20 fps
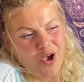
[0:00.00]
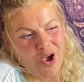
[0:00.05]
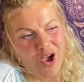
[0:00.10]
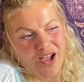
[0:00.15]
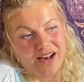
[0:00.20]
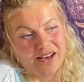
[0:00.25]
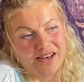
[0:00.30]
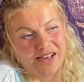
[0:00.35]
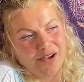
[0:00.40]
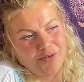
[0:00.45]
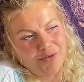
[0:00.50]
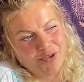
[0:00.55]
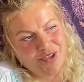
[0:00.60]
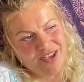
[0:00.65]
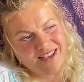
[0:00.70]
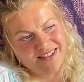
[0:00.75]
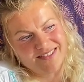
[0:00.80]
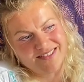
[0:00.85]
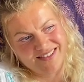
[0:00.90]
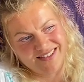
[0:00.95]

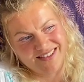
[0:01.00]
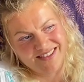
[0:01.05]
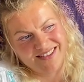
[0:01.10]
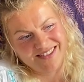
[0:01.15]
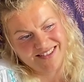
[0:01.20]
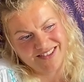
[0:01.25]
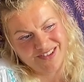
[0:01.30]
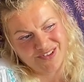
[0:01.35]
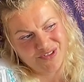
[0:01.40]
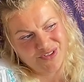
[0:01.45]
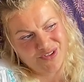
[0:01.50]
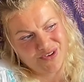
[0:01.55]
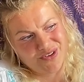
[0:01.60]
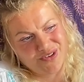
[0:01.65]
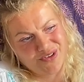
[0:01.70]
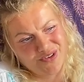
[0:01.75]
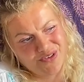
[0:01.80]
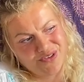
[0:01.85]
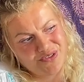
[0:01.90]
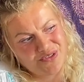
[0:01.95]
Clairvoyant,
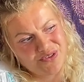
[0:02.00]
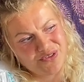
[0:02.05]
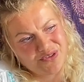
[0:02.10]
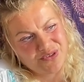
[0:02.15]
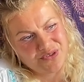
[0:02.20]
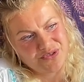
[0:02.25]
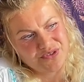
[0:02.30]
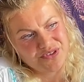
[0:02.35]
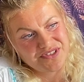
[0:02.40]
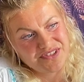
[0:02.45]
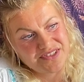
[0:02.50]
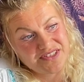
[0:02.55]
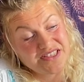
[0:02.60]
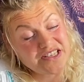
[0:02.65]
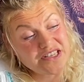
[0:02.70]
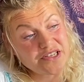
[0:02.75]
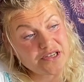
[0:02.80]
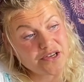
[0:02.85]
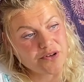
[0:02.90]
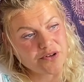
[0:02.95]
the
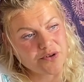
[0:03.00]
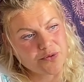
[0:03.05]
seer,